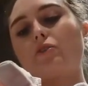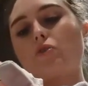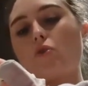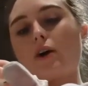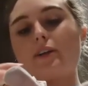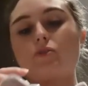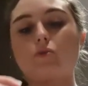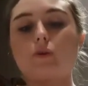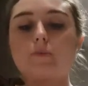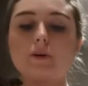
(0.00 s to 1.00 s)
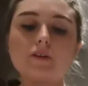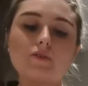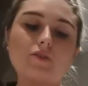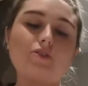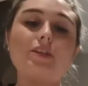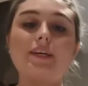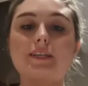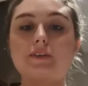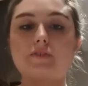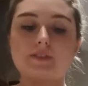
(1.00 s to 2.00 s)
and normal. So there's like
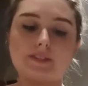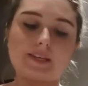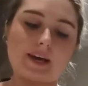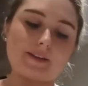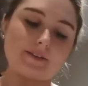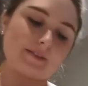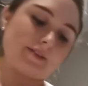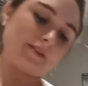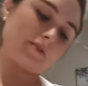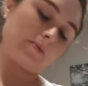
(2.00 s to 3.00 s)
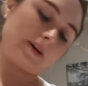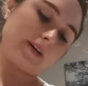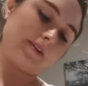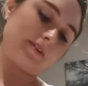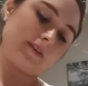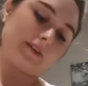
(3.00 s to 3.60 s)
different settings in it as well.